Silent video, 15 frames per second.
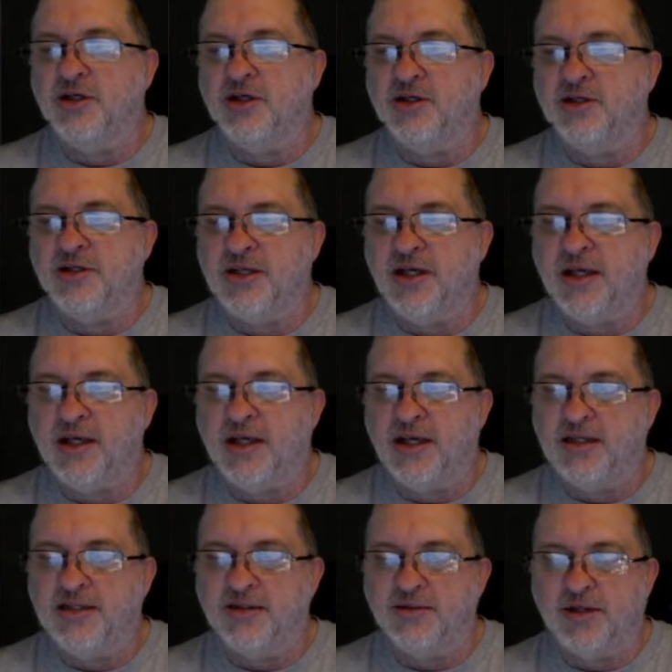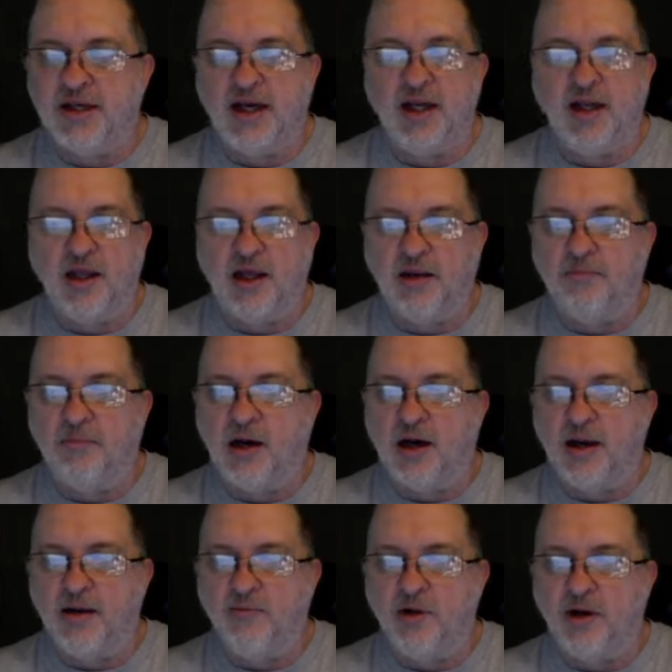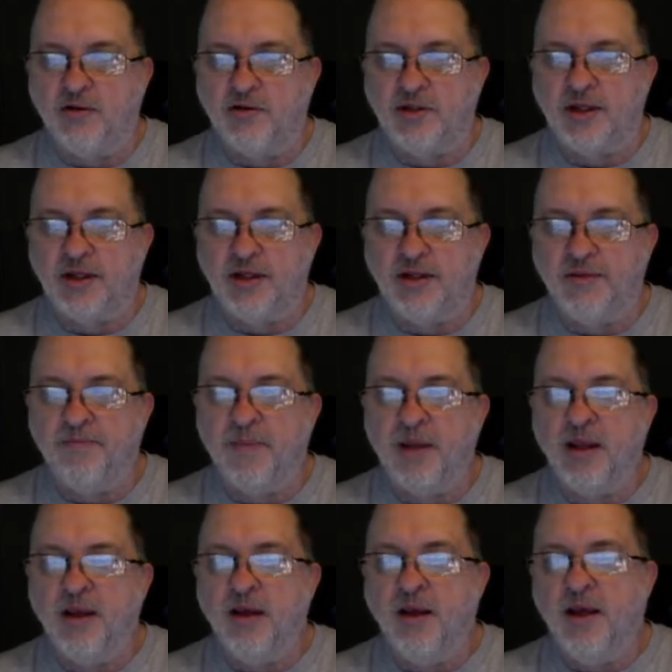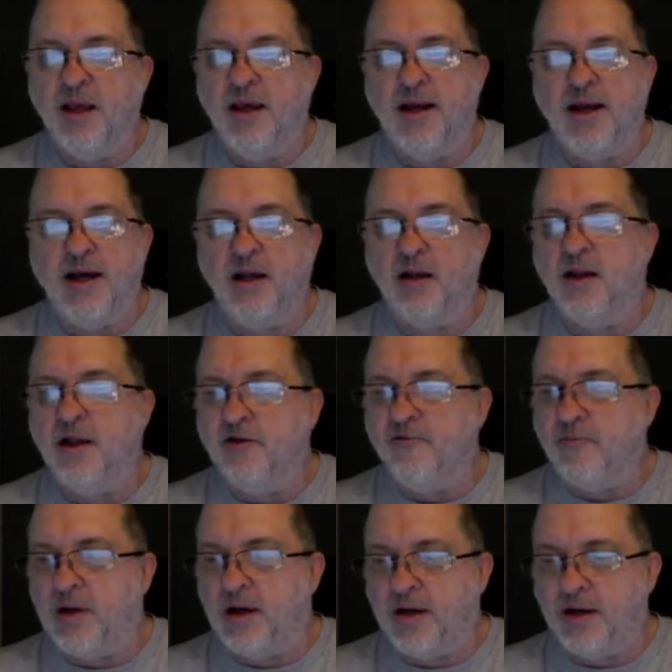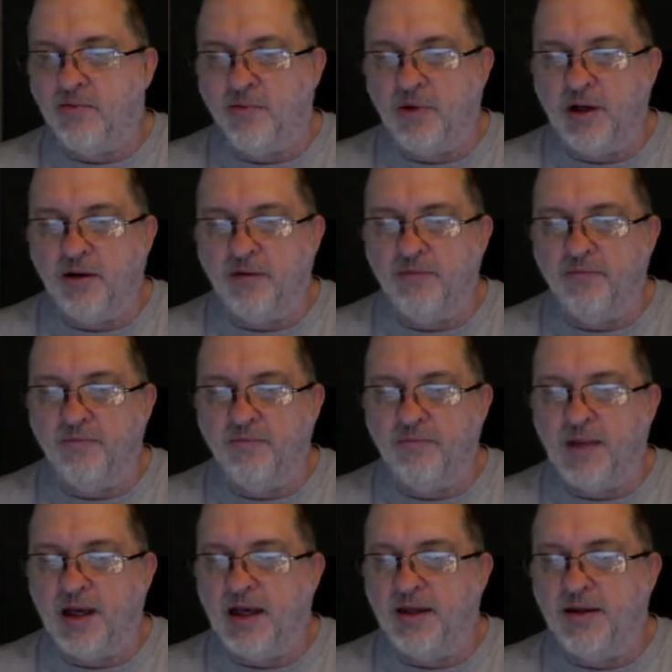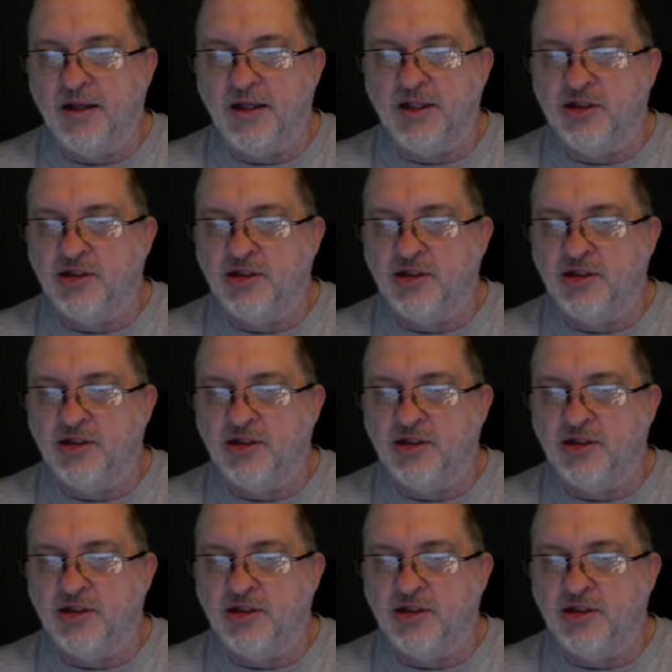can see, he's got a lot of modding wealth in it. And I love modding wealth. It's